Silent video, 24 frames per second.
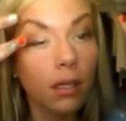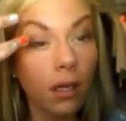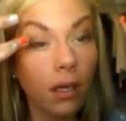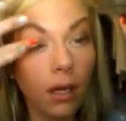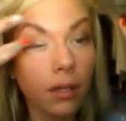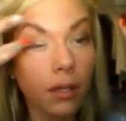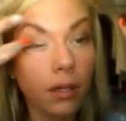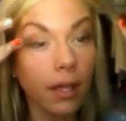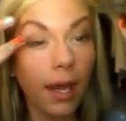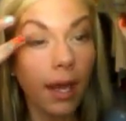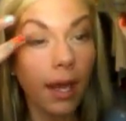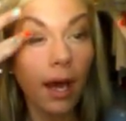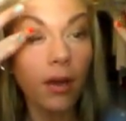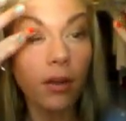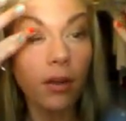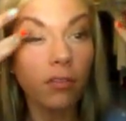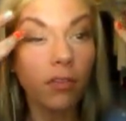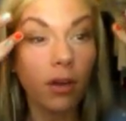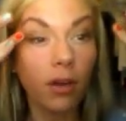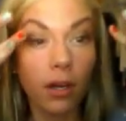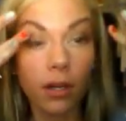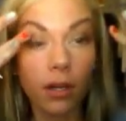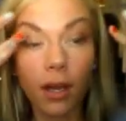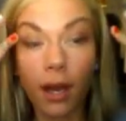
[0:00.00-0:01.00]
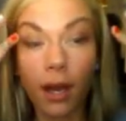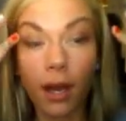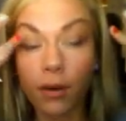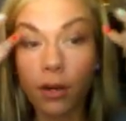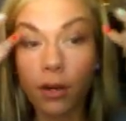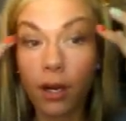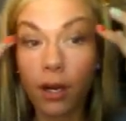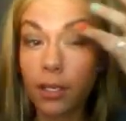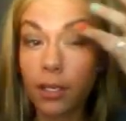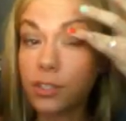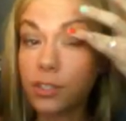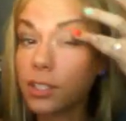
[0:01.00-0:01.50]
on the
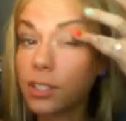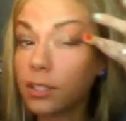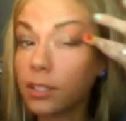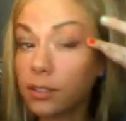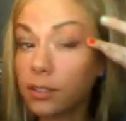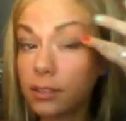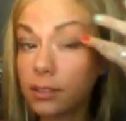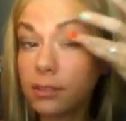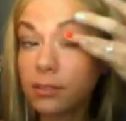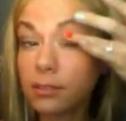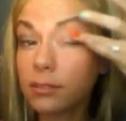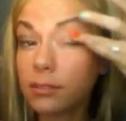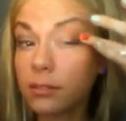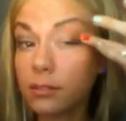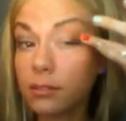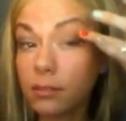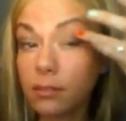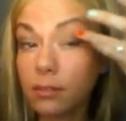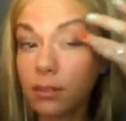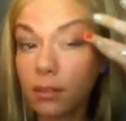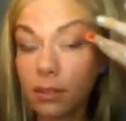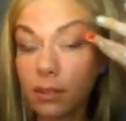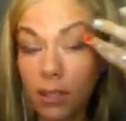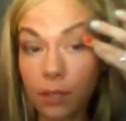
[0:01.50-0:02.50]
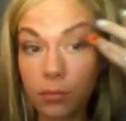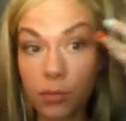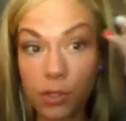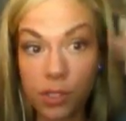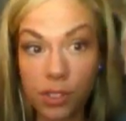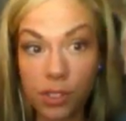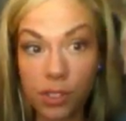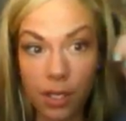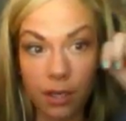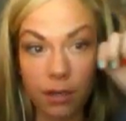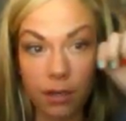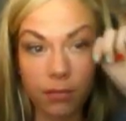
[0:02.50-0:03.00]
outer edges, and I'm
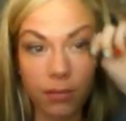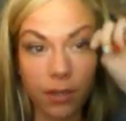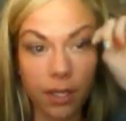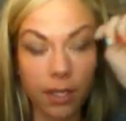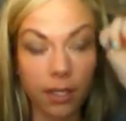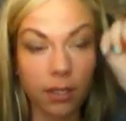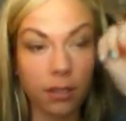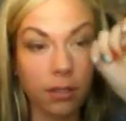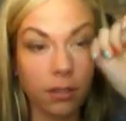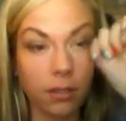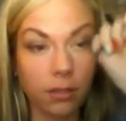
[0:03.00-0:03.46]
just kind of like